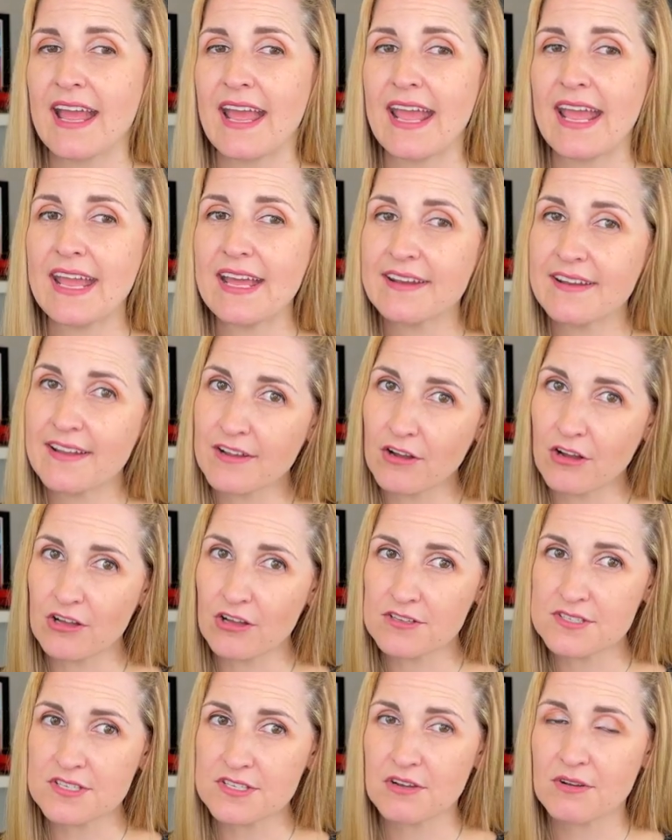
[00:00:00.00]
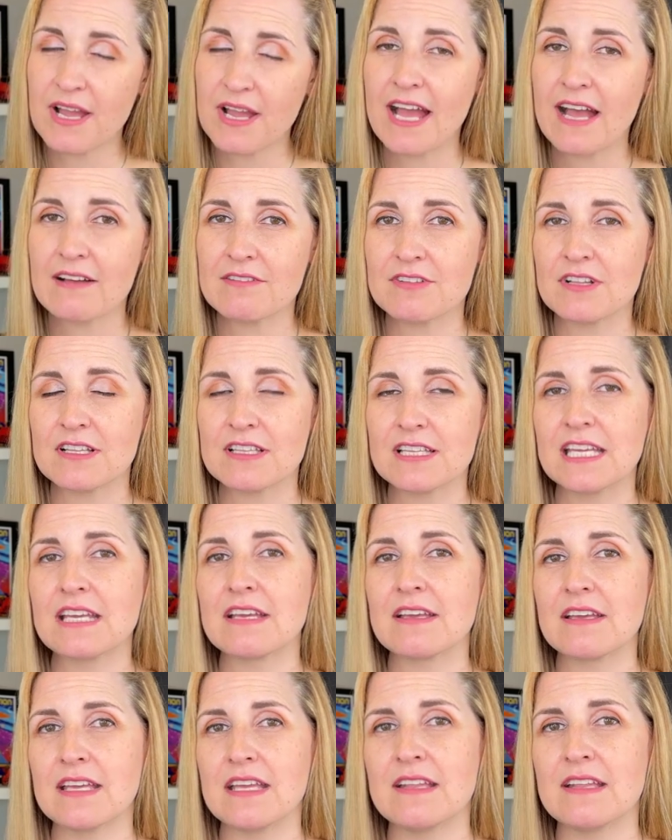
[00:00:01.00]
And I also have a
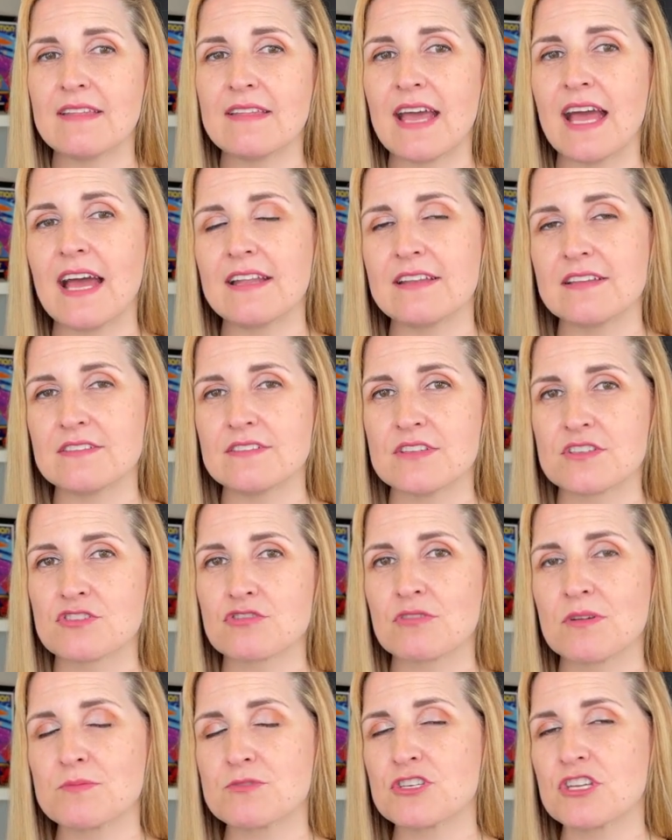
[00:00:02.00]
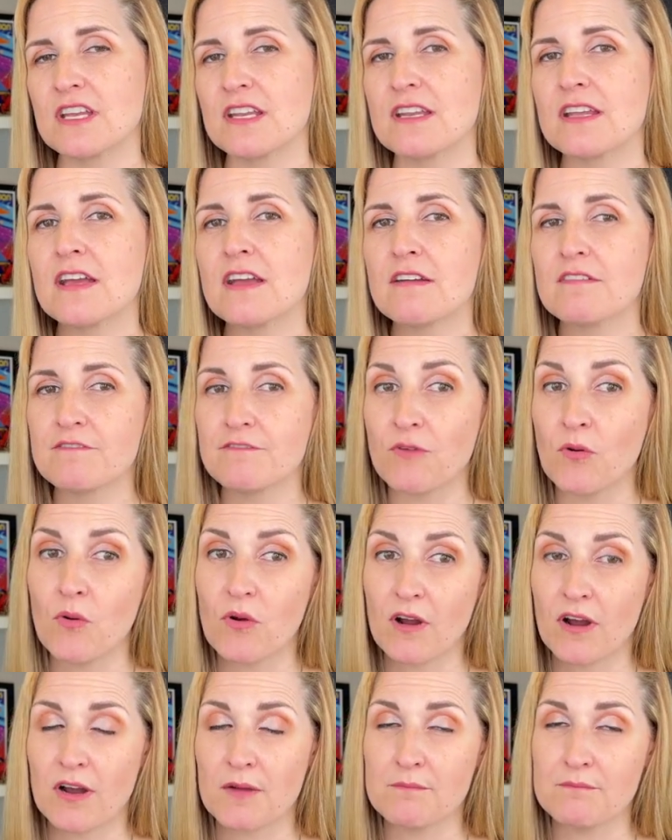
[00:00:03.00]
link in that description
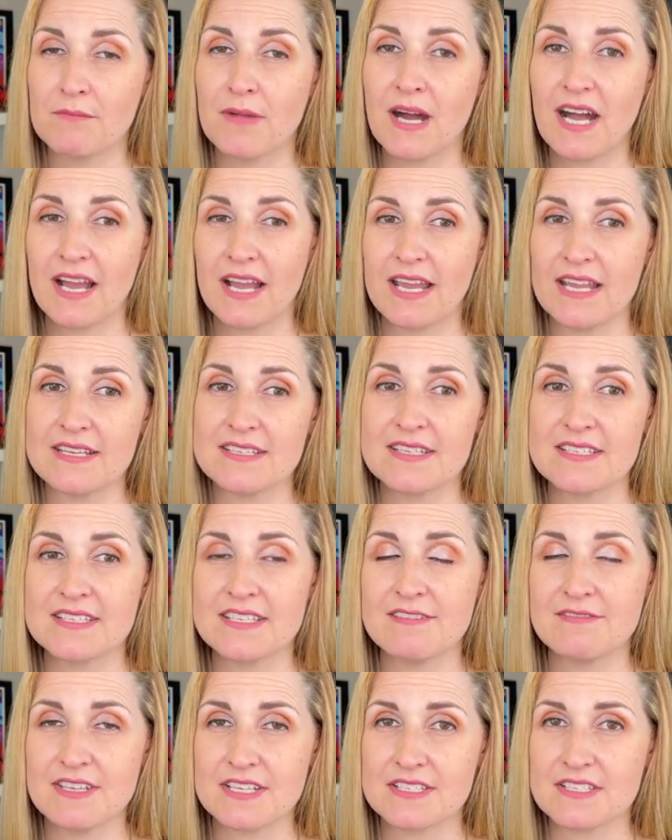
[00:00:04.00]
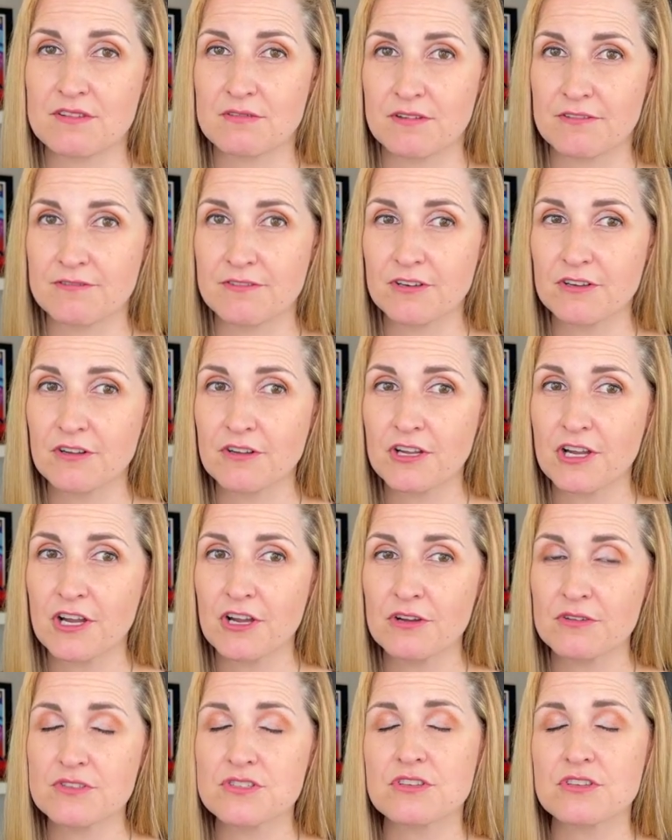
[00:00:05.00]
for my Disney Visa referral code.